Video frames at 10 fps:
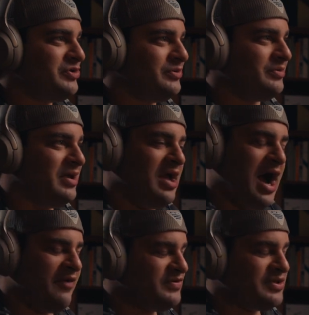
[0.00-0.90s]
do.
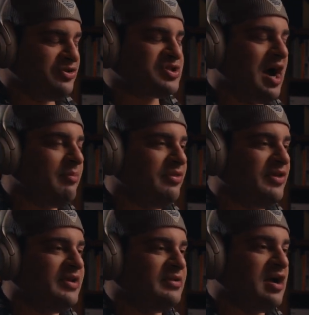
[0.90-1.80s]
Obviously, there's common
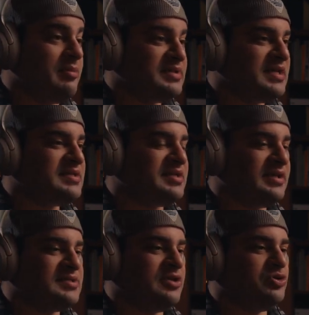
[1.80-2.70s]
sense
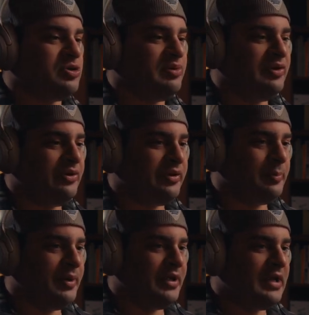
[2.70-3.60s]
things that you should be doing,
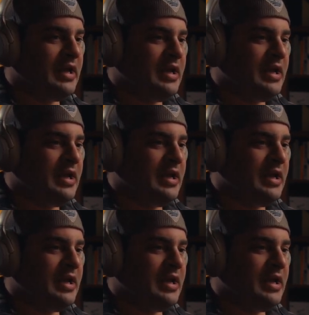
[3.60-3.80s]
but